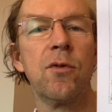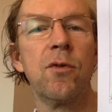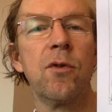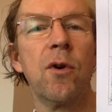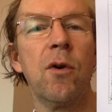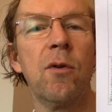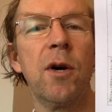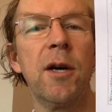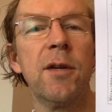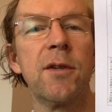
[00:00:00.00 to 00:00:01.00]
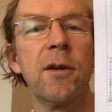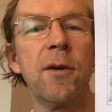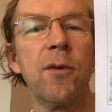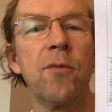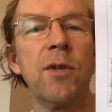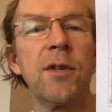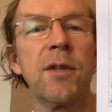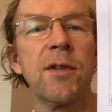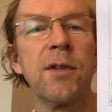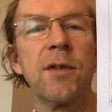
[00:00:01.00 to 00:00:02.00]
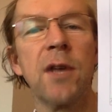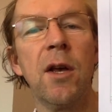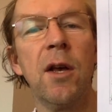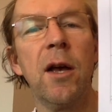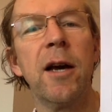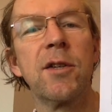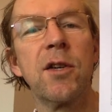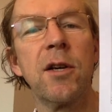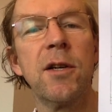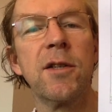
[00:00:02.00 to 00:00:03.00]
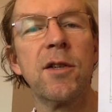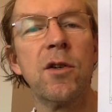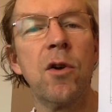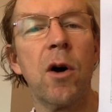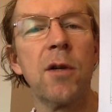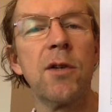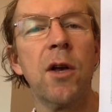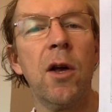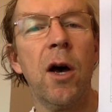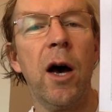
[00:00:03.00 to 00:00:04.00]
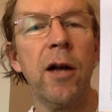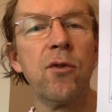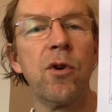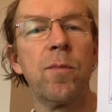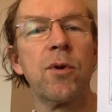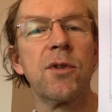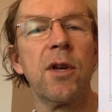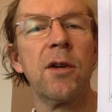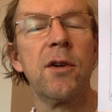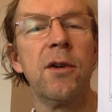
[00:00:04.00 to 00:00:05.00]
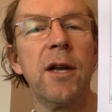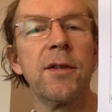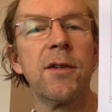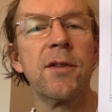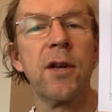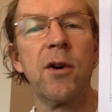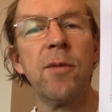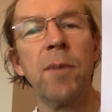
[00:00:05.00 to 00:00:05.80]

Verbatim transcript: you know, and uh, the resistance actually is not 100% necessary.